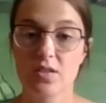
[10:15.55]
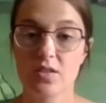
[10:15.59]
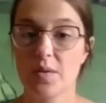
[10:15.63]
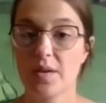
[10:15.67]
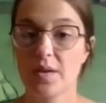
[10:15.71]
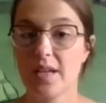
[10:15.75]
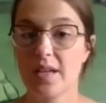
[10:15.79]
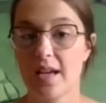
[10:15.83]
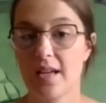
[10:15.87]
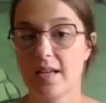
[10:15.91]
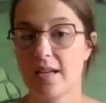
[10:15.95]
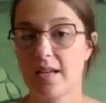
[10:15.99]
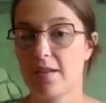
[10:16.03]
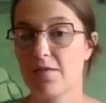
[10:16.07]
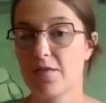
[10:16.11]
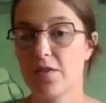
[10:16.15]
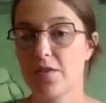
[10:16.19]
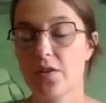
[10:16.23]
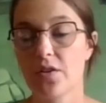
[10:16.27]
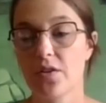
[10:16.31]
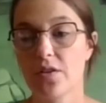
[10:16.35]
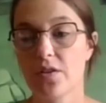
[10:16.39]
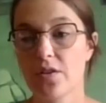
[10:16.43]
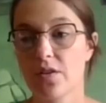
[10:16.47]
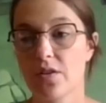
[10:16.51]
So again, if
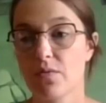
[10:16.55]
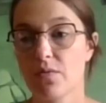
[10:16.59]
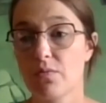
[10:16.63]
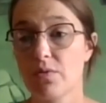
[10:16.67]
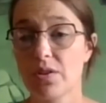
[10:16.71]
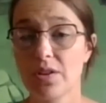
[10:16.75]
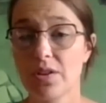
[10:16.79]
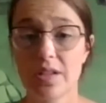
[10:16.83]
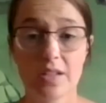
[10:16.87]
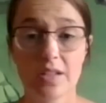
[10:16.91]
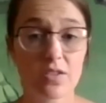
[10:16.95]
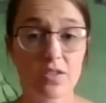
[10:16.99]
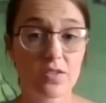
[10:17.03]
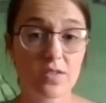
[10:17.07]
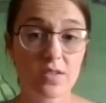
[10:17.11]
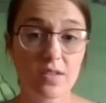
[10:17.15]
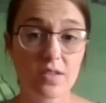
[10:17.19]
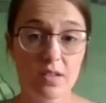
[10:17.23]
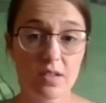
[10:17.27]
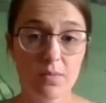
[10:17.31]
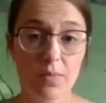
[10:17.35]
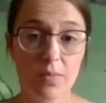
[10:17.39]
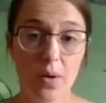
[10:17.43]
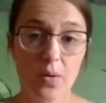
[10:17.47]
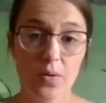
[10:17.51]
you're really
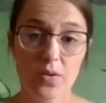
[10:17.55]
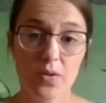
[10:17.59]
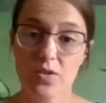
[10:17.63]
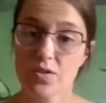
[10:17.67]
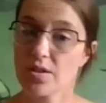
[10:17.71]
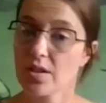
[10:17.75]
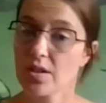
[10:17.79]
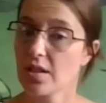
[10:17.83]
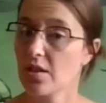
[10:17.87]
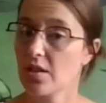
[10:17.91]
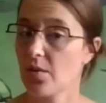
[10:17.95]
interested in poetry